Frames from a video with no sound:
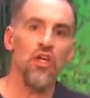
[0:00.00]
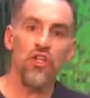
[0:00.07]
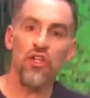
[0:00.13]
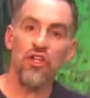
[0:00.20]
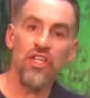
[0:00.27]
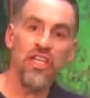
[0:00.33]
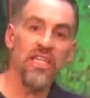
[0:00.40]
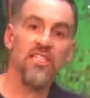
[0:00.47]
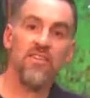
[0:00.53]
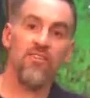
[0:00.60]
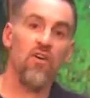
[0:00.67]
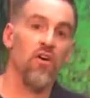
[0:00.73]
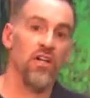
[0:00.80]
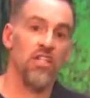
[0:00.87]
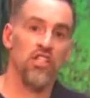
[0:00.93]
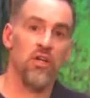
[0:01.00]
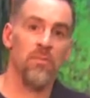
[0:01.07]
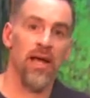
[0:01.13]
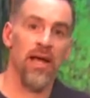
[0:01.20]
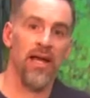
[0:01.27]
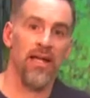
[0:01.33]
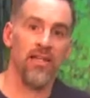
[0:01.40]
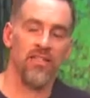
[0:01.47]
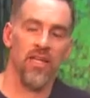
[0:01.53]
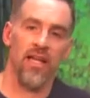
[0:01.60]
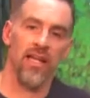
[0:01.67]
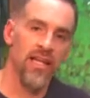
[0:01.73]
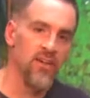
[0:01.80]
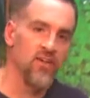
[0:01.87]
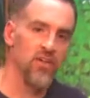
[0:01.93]
You need to varnish your paintings, and
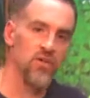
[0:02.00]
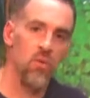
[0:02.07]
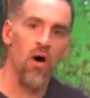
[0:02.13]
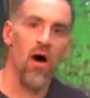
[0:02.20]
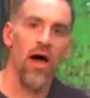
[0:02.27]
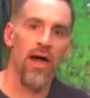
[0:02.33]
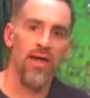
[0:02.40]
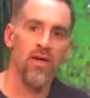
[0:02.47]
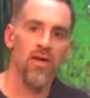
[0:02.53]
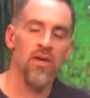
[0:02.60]
here's why.